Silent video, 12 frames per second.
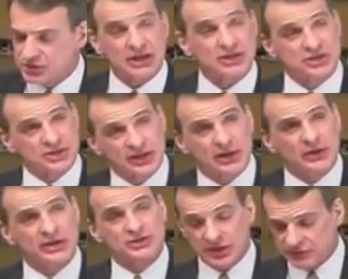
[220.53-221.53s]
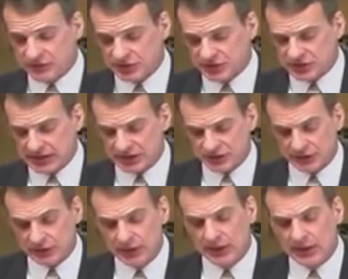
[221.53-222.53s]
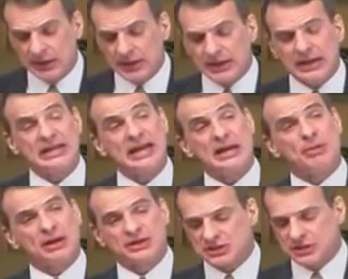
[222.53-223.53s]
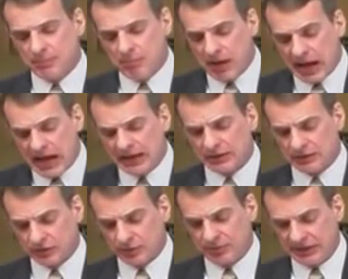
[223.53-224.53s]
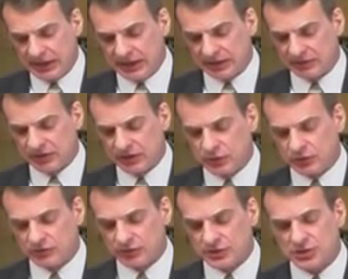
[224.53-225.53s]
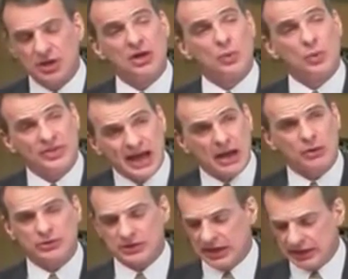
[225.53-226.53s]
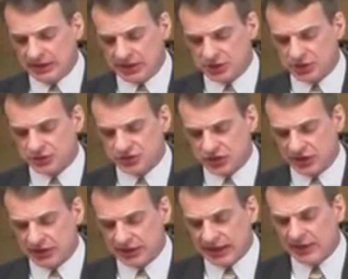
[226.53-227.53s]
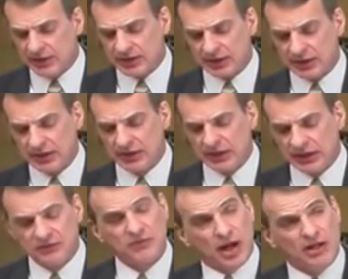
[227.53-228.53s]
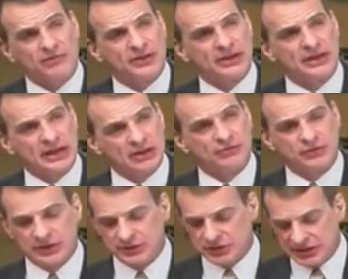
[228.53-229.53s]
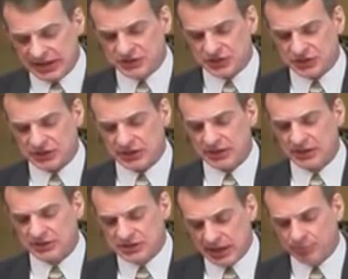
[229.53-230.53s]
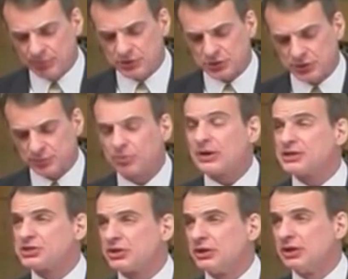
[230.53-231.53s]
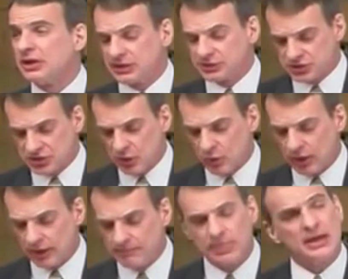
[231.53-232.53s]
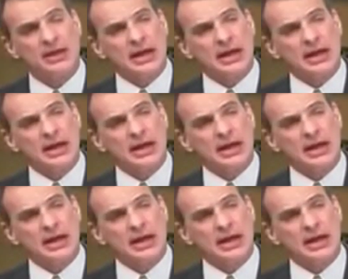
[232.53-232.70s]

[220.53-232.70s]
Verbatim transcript: Such theories, if successful, enable us to model the beginning of the universe without an initial singularity involving infinite density, temperature, pressure, and so on.